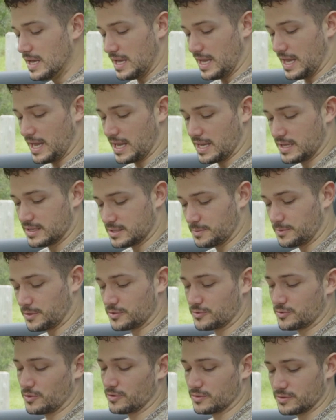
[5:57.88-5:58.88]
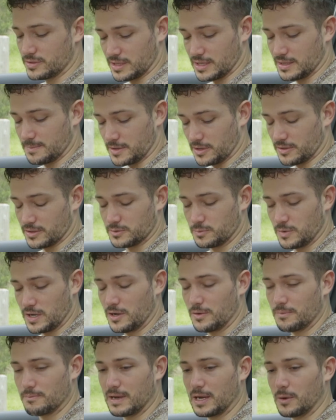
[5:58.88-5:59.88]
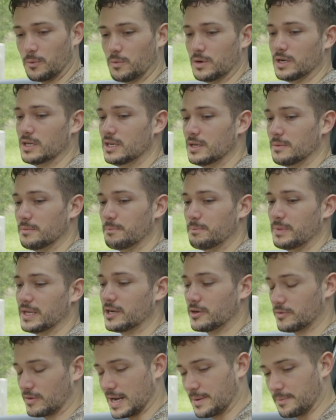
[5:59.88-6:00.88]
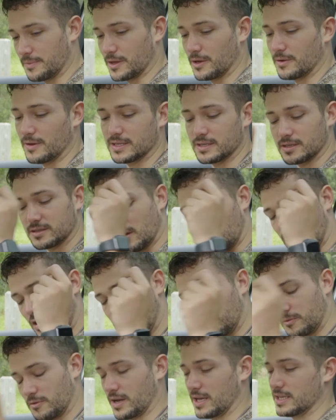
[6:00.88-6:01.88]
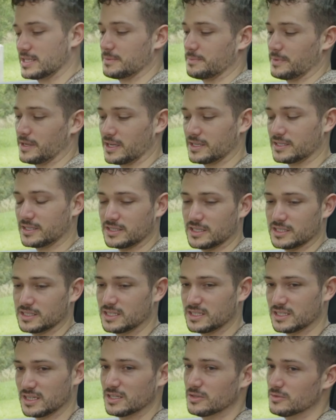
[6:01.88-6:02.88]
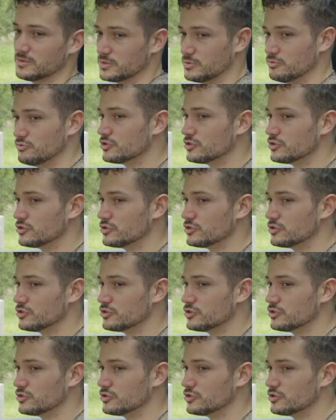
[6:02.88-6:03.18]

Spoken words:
and some controls in the middle as well. My one big gripe though is this armrest, because it's just a little too